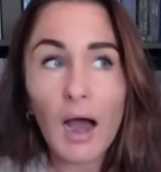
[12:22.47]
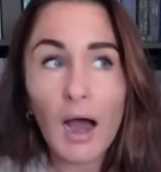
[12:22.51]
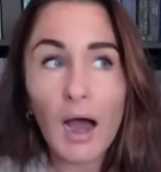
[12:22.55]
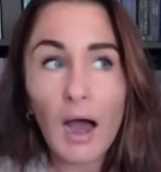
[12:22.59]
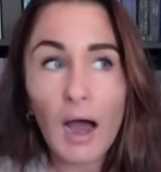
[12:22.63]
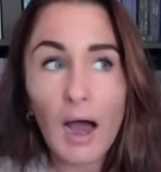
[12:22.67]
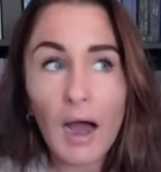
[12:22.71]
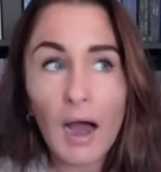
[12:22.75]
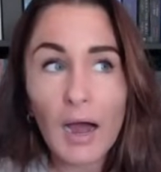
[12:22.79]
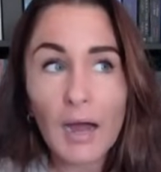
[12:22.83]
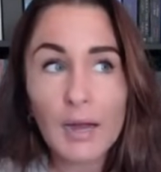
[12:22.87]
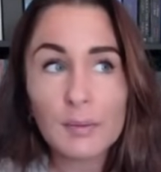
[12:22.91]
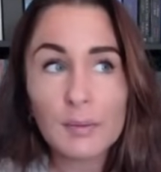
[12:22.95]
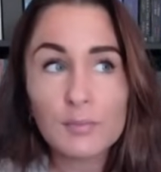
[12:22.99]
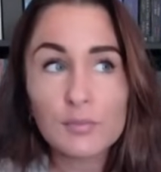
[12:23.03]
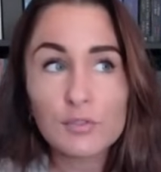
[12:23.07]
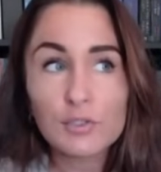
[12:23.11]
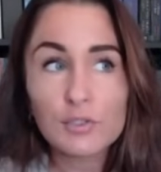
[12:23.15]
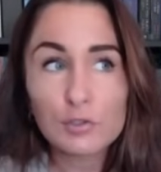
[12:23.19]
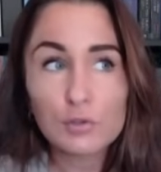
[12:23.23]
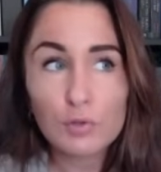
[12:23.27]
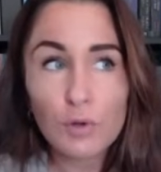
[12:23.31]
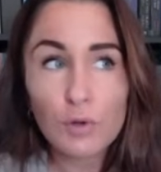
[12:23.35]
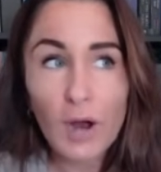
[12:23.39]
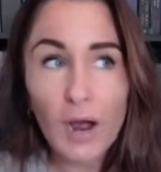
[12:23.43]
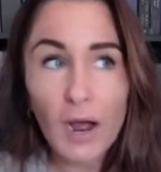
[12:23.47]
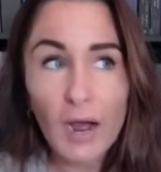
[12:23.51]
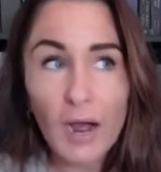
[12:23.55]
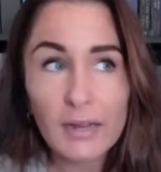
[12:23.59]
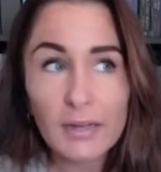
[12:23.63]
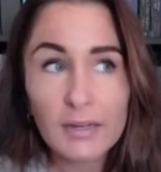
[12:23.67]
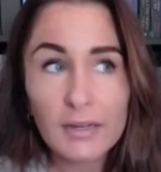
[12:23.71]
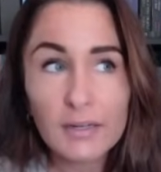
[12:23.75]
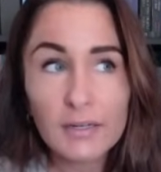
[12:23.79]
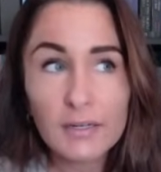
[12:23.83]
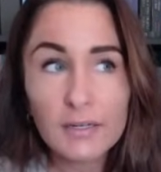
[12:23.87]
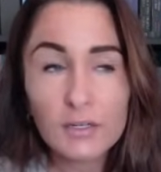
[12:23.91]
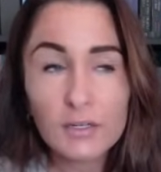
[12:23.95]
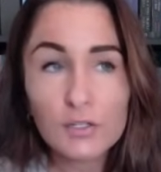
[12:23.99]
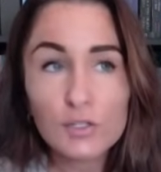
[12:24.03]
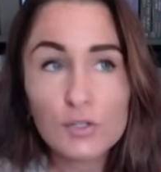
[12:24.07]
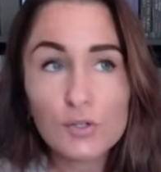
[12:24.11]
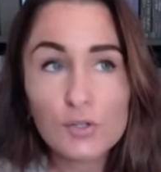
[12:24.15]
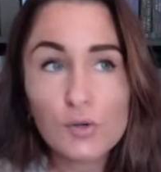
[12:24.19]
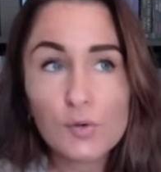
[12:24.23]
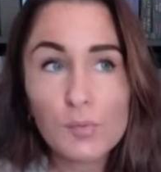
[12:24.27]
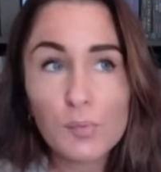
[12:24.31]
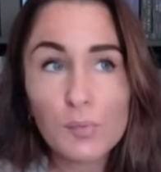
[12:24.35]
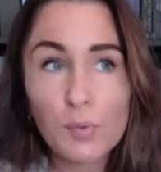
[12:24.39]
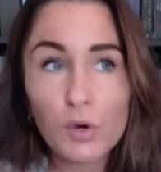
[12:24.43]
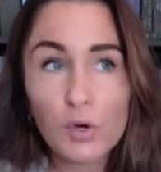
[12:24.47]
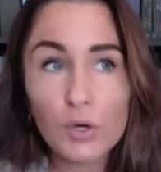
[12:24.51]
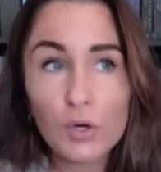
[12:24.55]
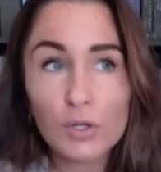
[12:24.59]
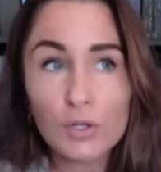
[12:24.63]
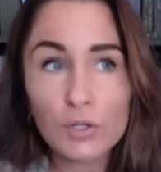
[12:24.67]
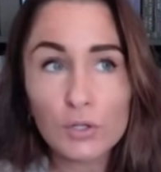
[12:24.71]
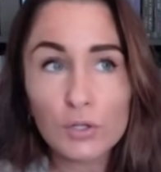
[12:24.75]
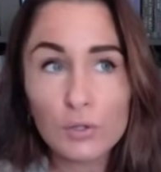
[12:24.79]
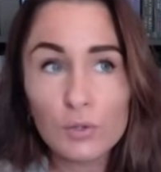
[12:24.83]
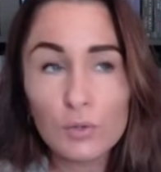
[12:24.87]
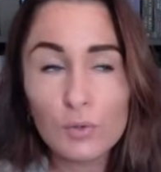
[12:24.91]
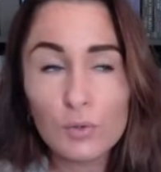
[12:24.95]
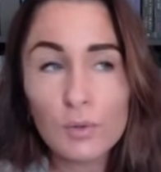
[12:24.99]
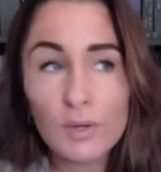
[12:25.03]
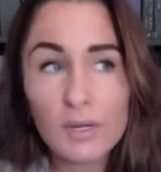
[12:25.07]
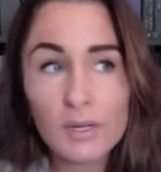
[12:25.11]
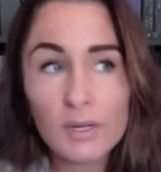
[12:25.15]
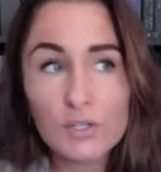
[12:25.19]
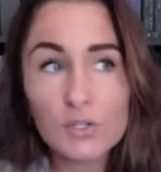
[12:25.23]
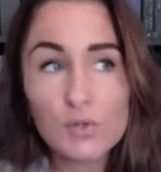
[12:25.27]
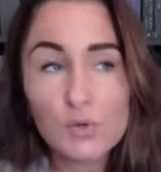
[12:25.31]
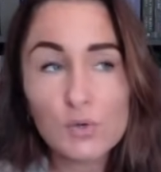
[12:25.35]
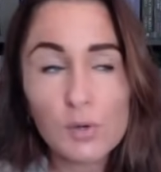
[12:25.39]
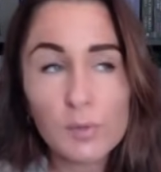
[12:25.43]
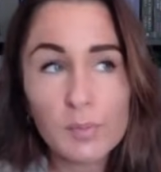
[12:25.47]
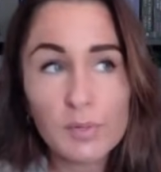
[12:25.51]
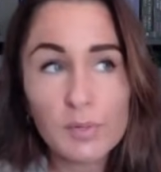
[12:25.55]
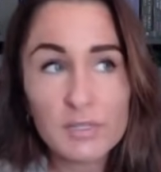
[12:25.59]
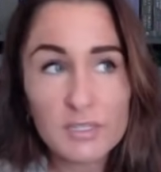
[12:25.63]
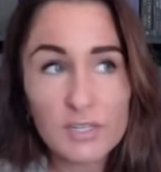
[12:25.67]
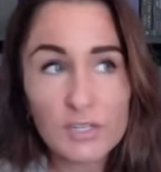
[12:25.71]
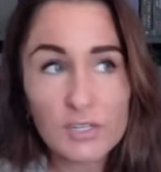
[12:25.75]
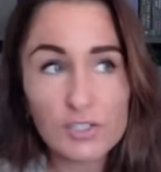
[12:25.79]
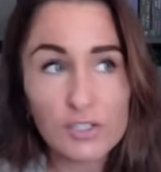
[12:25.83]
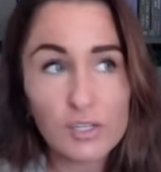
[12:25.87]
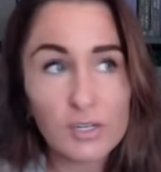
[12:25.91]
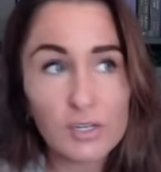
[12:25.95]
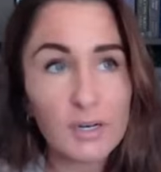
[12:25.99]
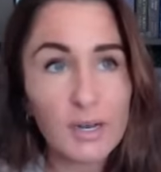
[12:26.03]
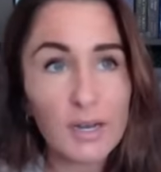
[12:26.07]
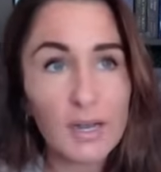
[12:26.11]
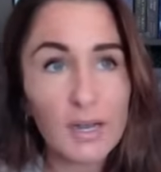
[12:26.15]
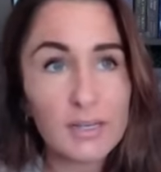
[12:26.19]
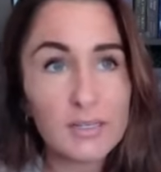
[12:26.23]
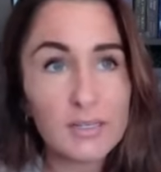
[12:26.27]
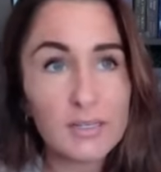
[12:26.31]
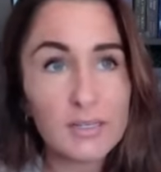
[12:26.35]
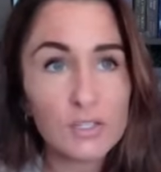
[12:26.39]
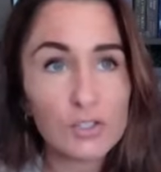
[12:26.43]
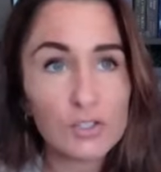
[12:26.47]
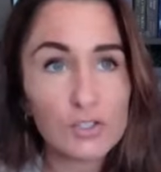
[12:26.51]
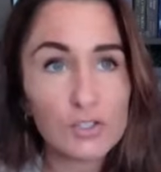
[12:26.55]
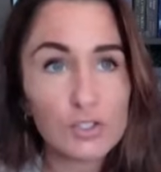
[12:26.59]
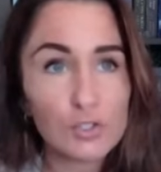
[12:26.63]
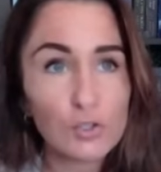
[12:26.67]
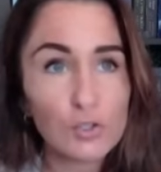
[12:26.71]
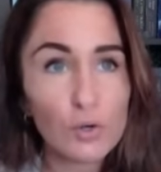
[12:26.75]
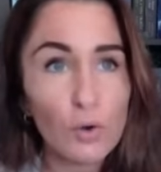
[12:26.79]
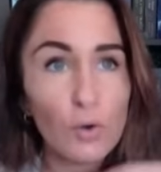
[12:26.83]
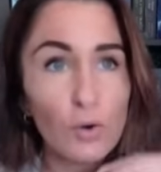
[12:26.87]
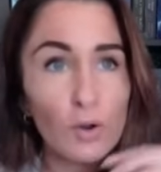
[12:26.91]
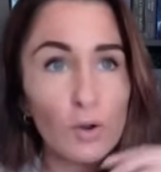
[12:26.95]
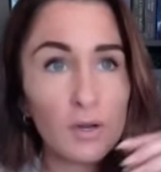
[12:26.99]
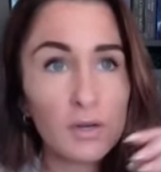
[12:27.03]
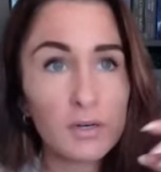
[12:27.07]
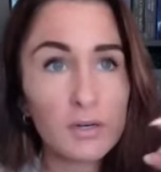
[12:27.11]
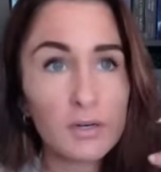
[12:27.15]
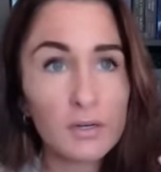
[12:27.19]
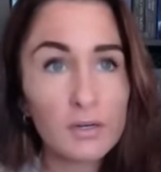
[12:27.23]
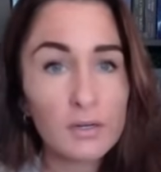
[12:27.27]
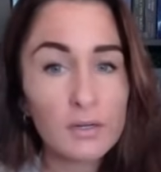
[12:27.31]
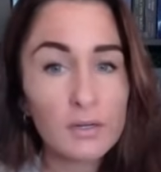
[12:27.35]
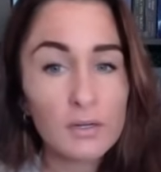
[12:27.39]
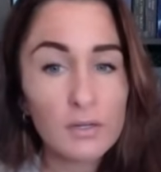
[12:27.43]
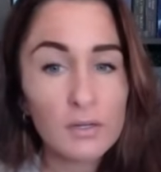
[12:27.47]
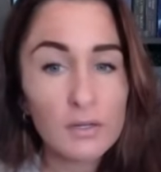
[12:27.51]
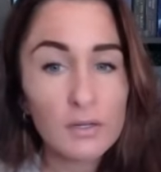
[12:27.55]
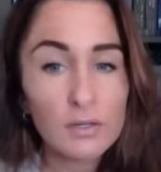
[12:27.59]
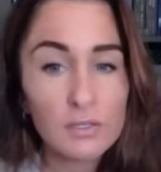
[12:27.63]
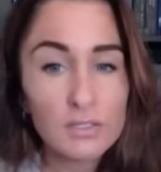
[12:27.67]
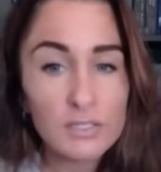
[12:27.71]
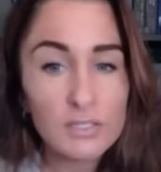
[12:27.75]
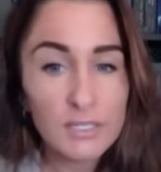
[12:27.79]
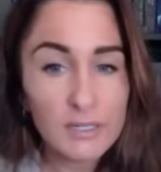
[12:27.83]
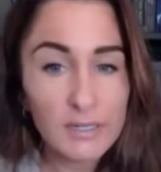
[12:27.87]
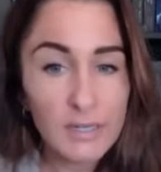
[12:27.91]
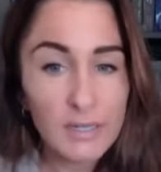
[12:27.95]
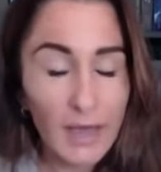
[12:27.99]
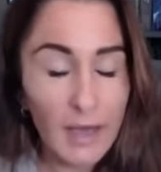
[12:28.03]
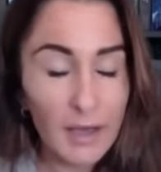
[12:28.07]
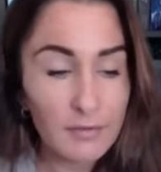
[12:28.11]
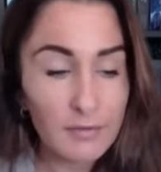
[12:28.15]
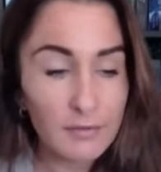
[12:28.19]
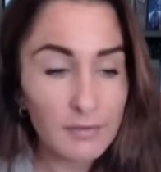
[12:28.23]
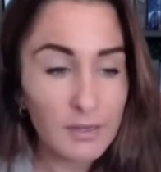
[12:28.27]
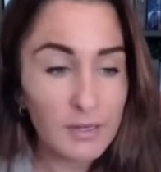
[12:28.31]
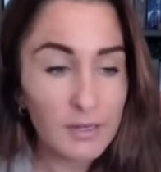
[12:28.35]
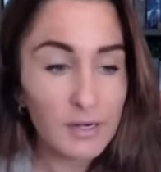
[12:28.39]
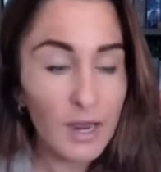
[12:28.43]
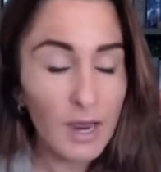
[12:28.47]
I'm trying to put you into a position, as in Shawn to Kevin.